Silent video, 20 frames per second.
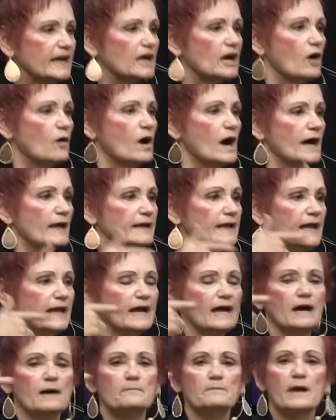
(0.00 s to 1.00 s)
go on
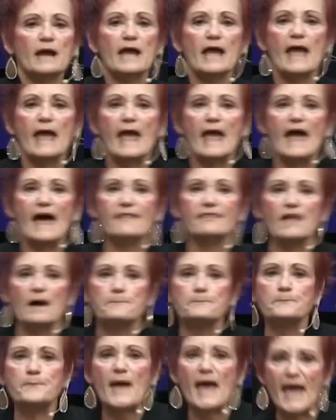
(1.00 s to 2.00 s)
him, and the
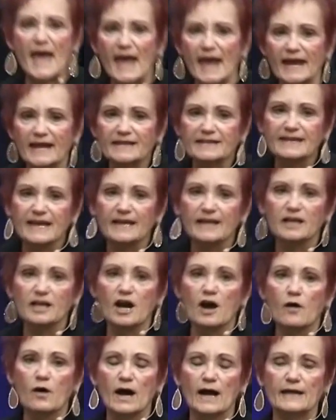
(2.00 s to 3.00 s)
pain didn't
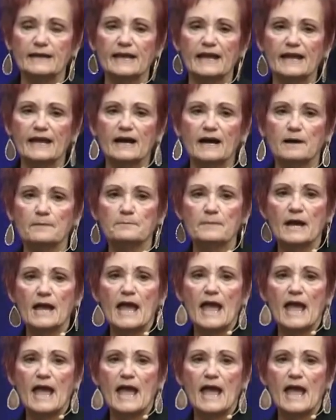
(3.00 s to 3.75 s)
go on him,